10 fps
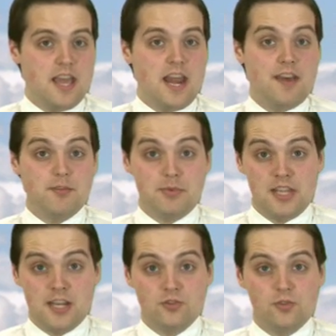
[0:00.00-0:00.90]
and have the
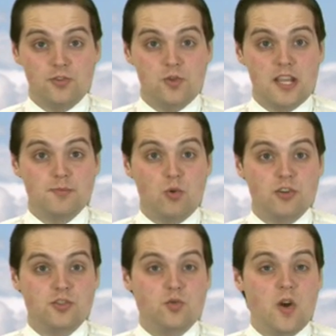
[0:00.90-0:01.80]
potential to
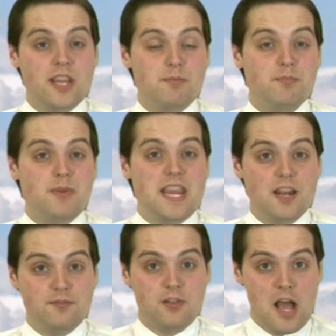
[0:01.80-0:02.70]
transport 20
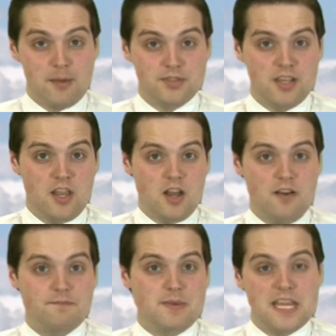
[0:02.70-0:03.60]
petaflops
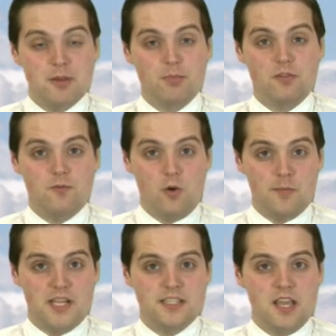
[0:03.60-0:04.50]
of peak
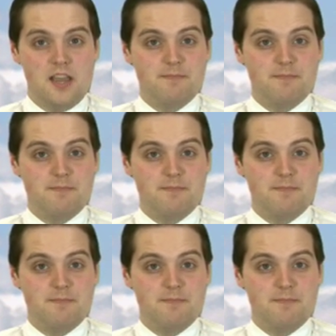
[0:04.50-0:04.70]
performance,